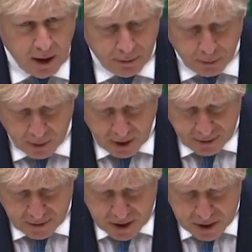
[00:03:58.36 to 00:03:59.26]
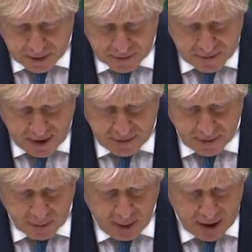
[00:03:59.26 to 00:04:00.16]
Health Organization has said
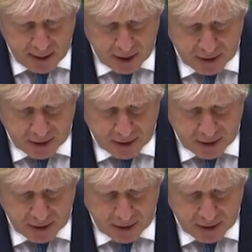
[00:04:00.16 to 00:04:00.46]
that the pandemic